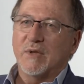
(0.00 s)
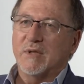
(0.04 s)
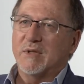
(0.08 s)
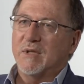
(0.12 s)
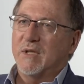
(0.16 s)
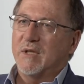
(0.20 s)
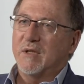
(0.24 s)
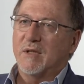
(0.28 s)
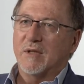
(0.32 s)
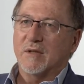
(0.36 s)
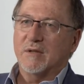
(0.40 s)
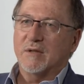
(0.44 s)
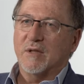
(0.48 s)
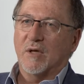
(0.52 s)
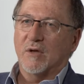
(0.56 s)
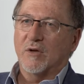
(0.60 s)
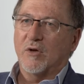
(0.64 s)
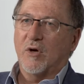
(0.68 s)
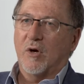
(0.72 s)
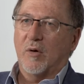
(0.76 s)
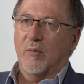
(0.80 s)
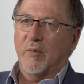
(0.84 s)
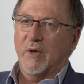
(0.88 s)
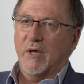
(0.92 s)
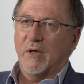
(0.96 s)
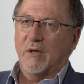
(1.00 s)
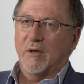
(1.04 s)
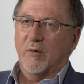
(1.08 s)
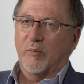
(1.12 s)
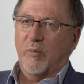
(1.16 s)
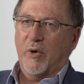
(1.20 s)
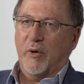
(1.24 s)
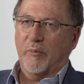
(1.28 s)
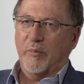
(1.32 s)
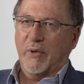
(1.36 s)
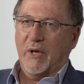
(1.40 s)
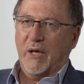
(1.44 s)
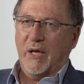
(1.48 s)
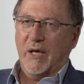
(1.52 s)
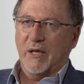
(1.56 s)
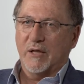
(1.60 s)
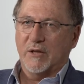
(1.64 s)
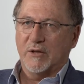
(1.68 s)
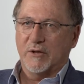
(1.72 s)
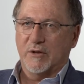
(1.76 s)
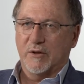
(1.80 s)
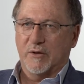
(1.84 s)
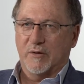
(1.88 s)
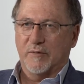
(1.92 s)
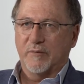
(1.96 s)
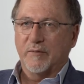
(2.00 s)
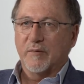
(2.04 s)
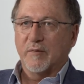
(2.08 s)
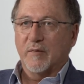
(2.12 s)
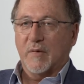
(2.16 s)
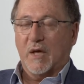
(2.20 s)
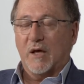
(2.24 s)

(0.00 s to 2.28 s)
see that's so common in the population,